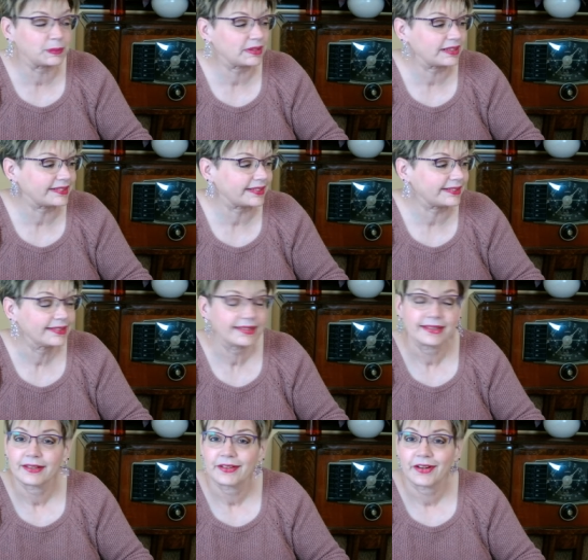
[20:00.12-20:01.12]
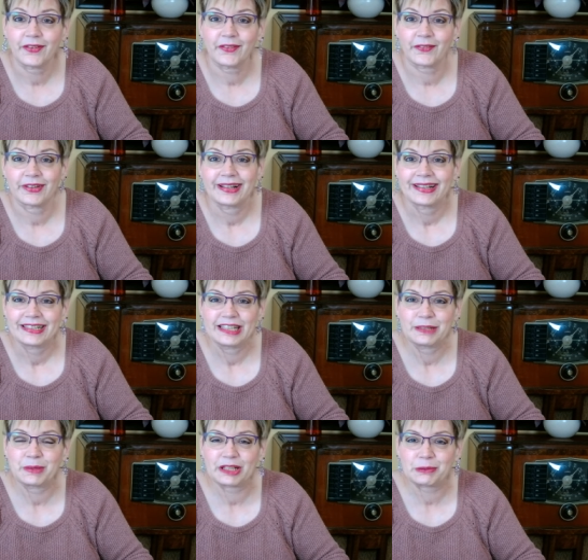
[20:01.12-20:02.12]
and I said, oh,
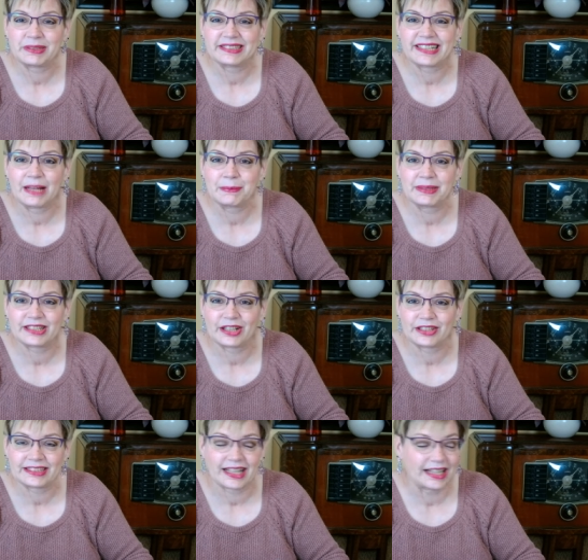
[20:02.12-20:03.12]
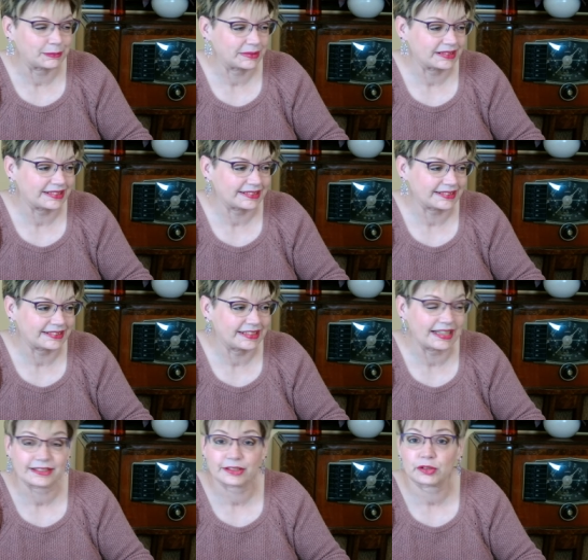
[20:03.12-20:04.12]
it must be Diamond Art time. And he said,
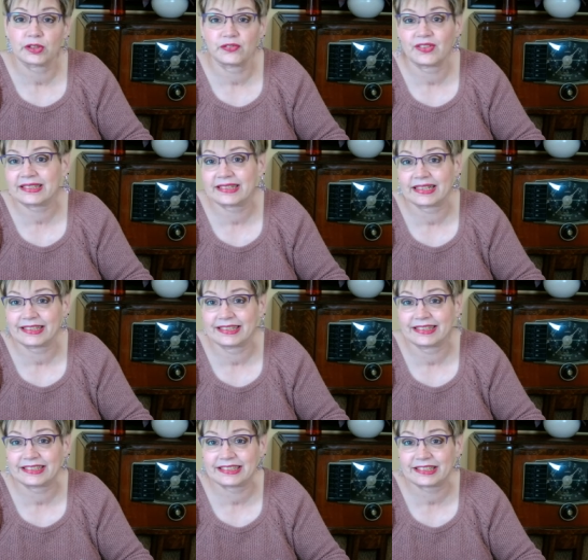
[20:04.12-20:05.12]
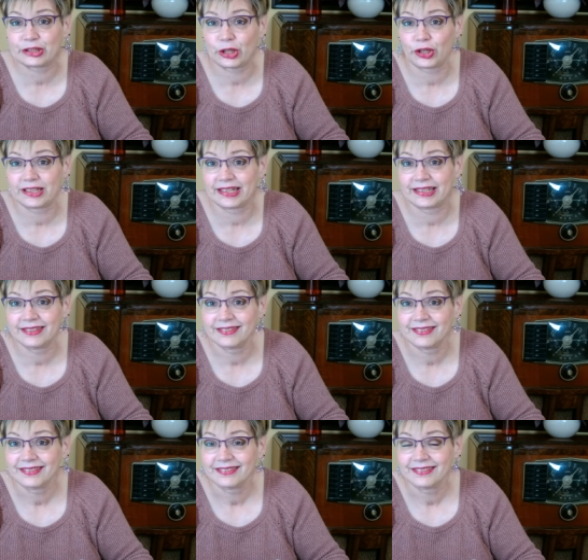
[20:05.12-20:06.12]
yeah. So the fact that he's starting,
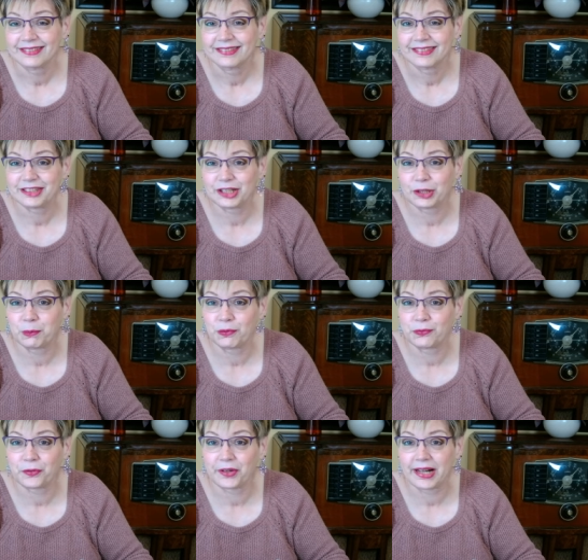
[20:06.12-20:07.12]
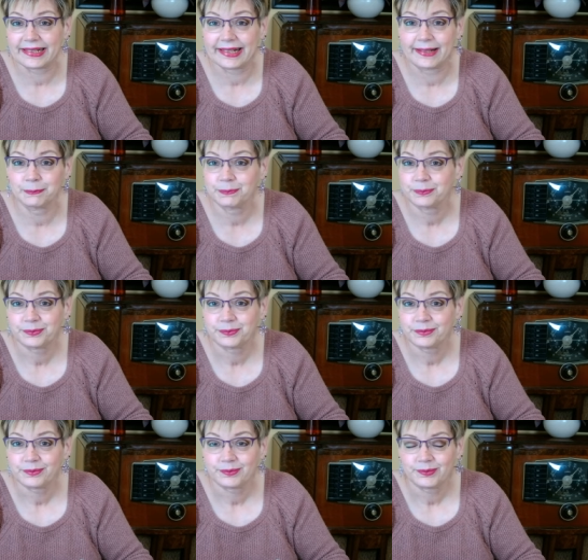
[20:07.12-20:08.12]
you know, before I am,
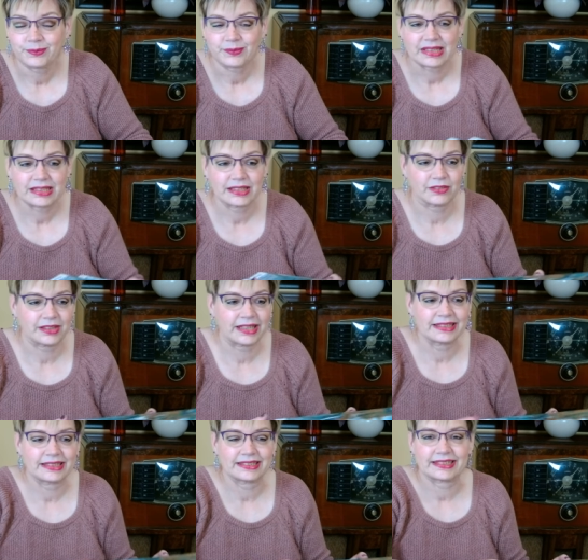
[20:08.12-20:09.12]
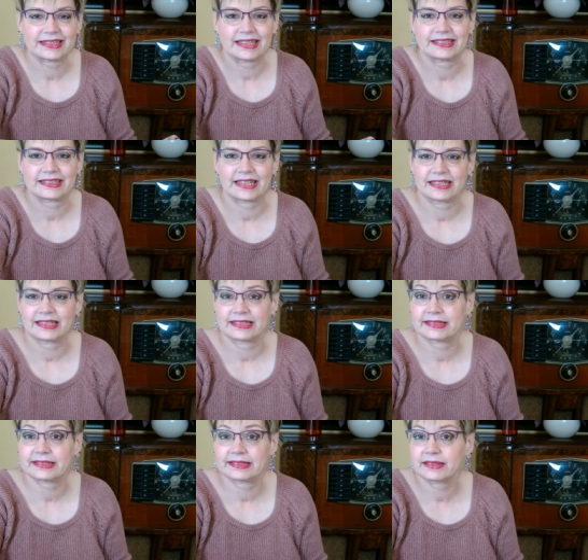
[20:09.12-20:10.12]
you know, that indicates that
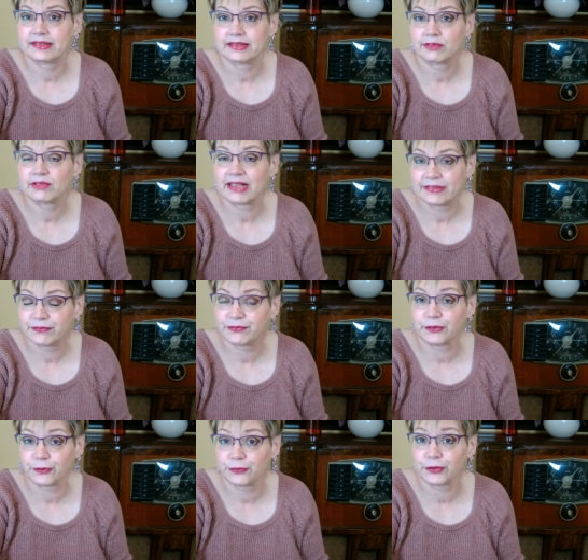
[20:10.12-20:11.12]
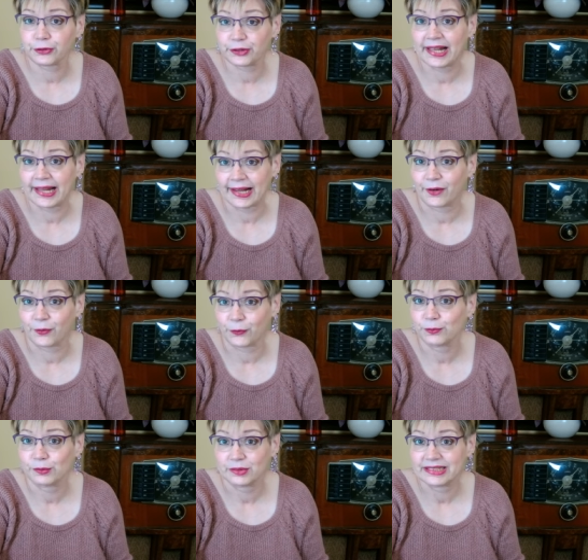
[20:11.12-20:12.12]
it's right for, for now,
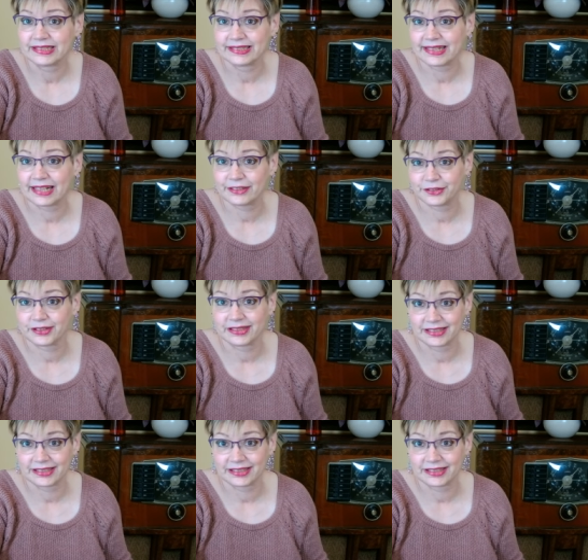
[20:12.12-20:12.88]
he's actually